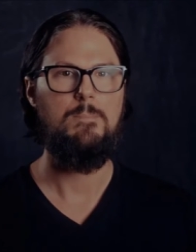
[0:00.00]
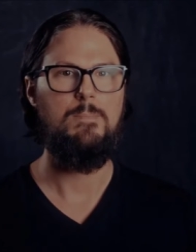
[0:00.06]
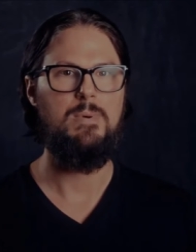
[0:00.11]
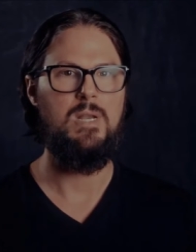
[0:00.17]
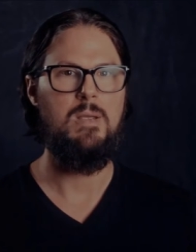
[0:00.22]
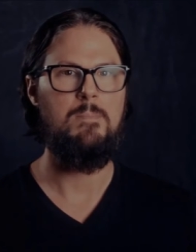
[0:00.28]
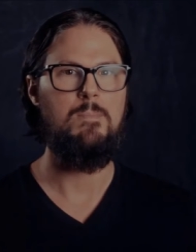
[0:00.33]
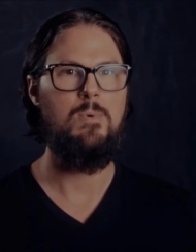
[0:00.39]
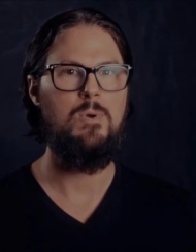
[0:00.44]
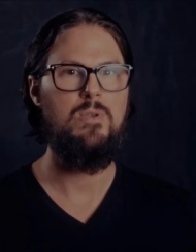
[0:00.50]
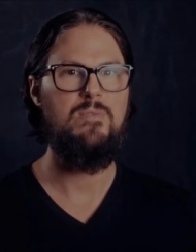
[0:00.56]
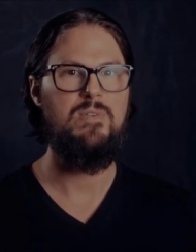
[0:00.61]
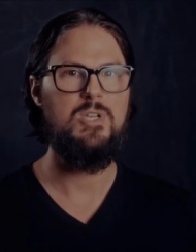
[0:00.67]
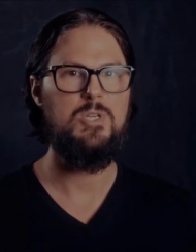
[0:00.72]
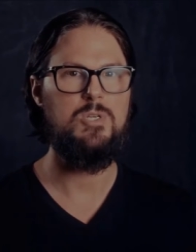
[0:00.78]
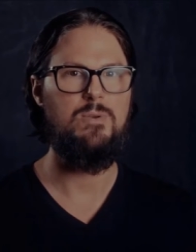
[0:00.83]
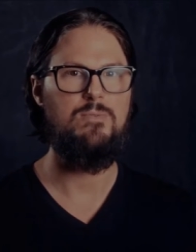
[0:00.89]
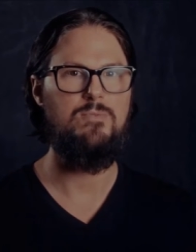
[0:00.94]
but a
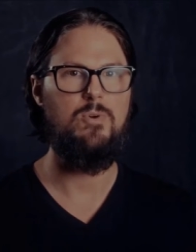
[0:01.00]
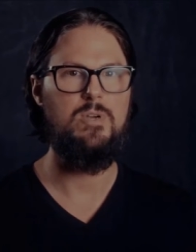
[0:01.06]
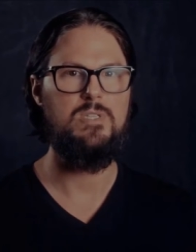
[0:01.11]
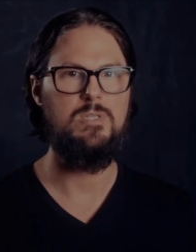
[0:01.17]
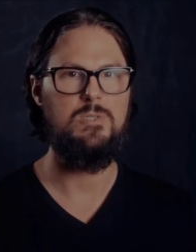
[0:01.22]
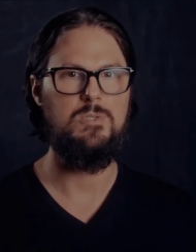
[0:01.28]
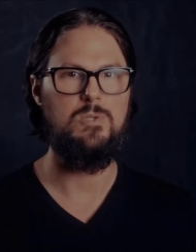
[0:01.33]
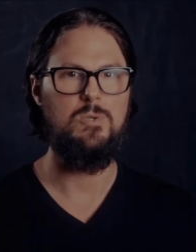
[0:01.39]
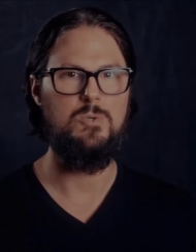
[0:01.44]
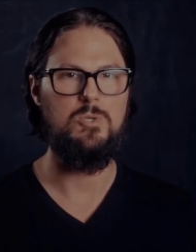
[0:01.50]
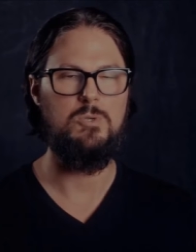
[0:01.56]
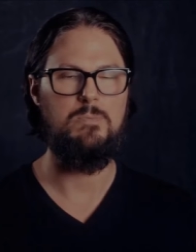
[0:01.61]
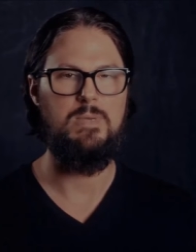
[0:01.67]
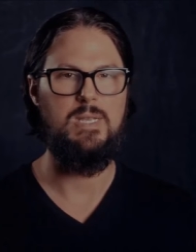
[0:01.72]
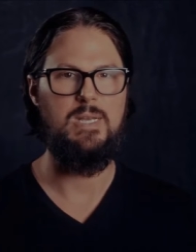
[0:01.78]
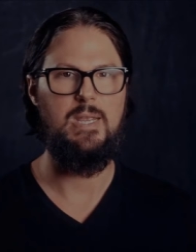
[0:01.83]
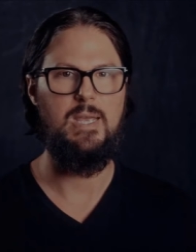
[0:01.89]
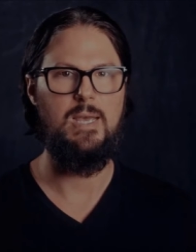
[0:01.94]
motivational voice on social
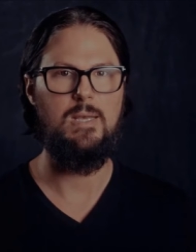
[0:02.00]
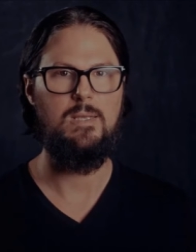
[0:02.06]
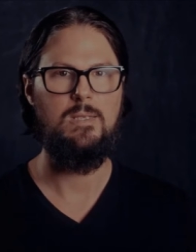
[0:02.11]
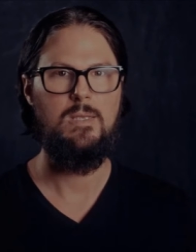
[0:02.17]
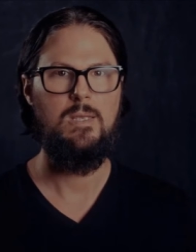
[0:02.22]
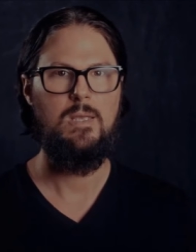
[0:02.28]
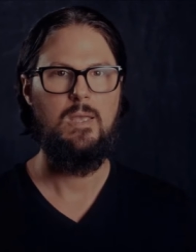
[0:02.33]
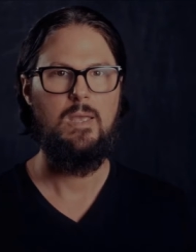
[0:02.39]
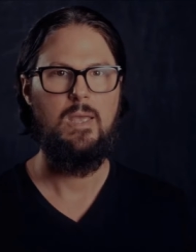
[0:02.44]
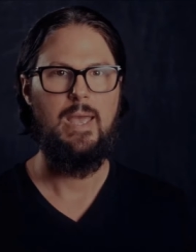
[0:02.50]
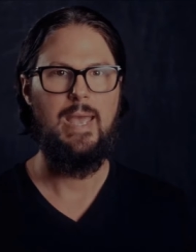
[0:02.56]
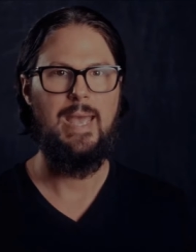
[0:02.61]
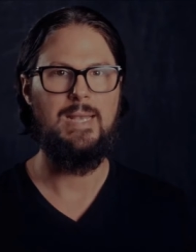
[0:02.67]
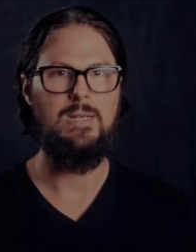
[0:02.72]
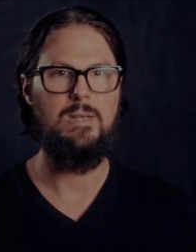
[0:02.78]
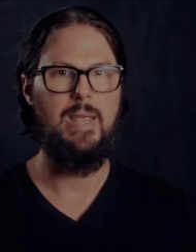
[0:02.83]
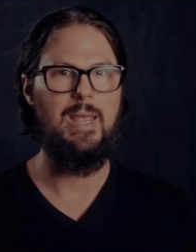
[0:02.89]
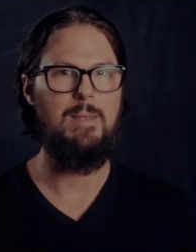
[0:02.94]
media
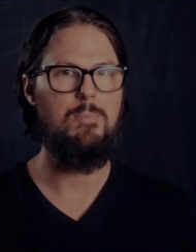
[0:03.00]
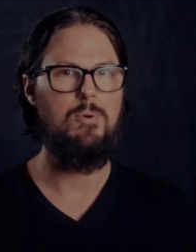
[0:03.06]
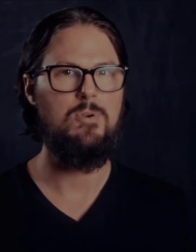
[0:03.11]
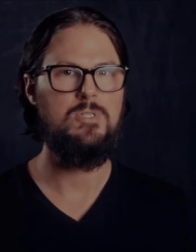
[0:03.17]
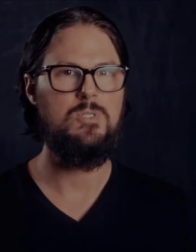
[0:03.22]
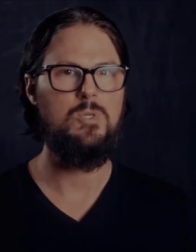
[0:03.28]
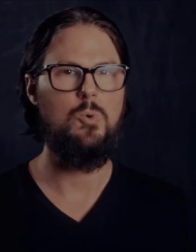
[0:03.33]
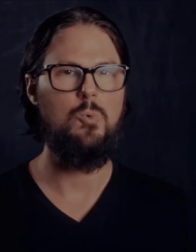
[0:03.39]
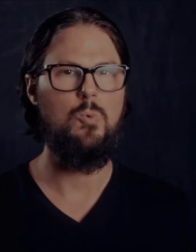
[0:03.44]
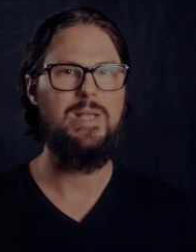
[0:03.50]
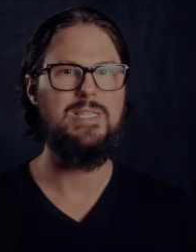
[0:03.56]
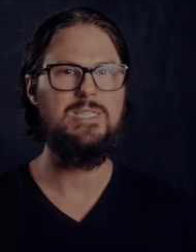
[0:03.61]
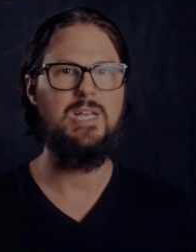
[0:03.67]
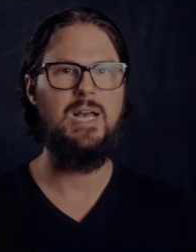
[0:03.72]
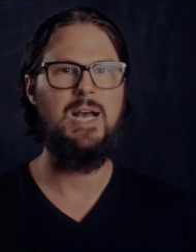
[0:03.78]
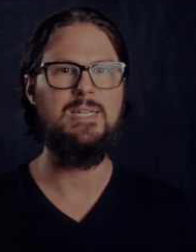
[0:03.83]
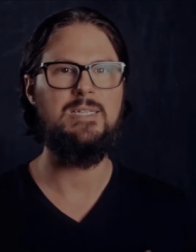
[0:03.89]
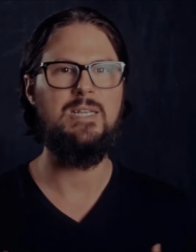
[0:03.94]
and a person who
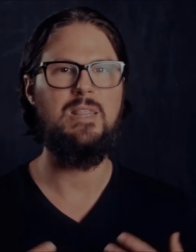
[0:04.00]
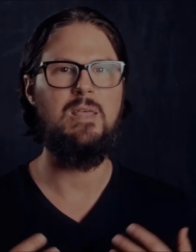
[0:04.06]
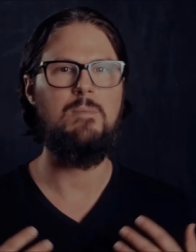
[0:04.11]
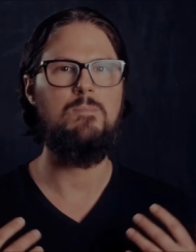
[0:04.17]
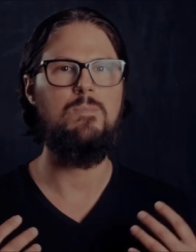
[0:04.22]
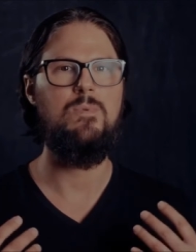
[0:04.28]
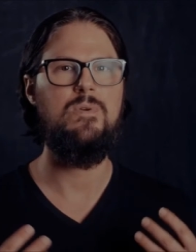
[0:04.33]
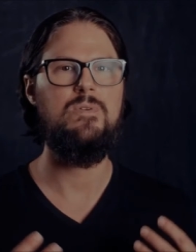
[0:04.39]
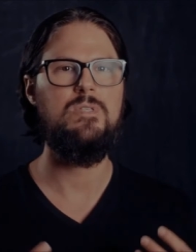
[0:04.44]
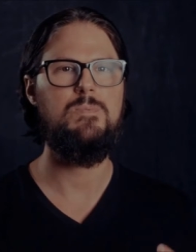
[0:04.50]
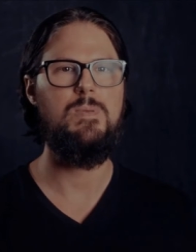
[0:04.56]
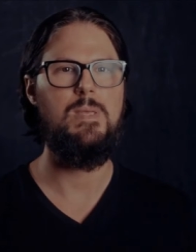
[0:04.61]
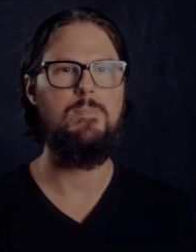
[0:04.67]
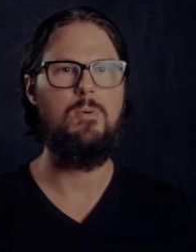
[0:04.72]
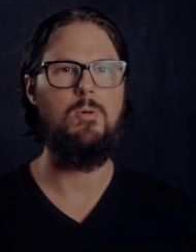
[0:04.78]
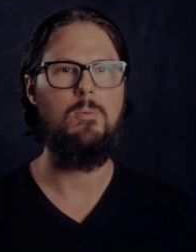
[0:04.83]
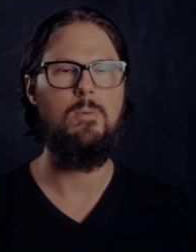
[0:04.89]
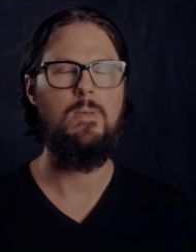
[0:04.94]
writes content that moves
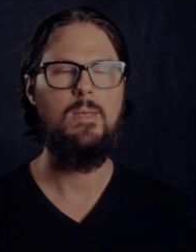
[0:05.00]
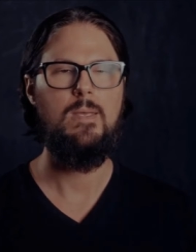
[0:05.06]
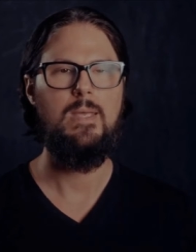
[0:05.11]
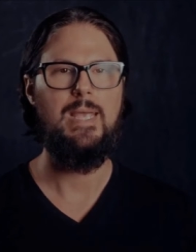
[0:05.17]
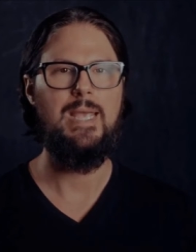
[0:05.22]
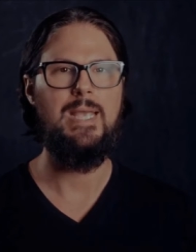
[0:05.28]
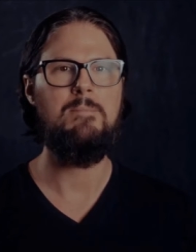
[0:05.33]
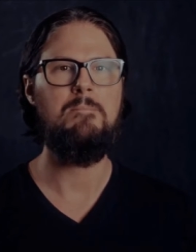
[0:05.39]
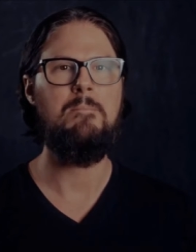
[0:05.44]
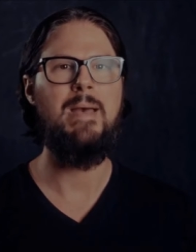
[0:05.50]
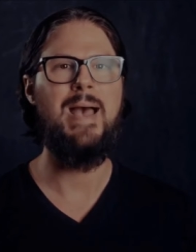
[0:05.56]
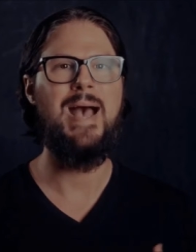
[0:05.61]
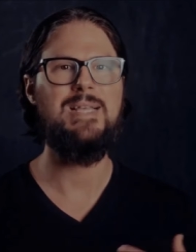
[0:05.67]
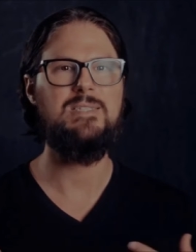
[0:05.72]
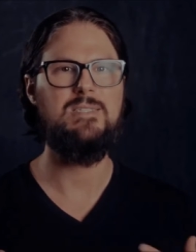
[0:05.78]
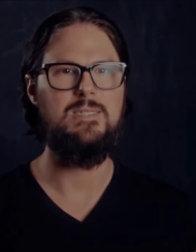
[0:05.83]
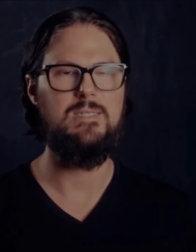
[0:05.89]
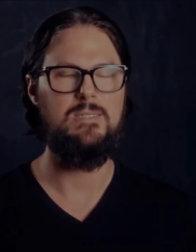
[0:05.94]
people in
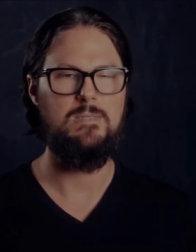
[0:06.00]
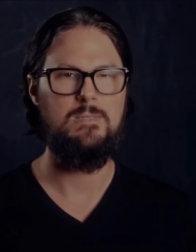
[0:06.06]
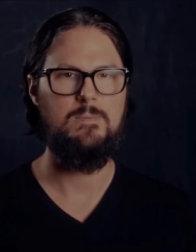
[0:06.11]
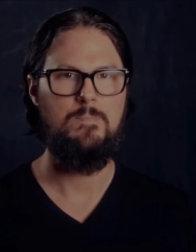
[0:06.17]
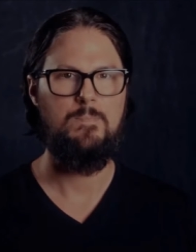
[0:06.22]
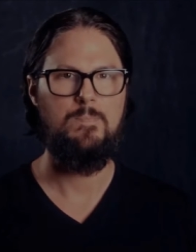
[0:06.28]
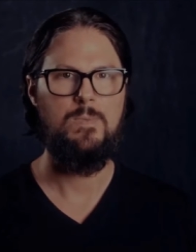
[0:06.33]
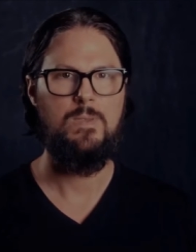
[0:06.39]
masses.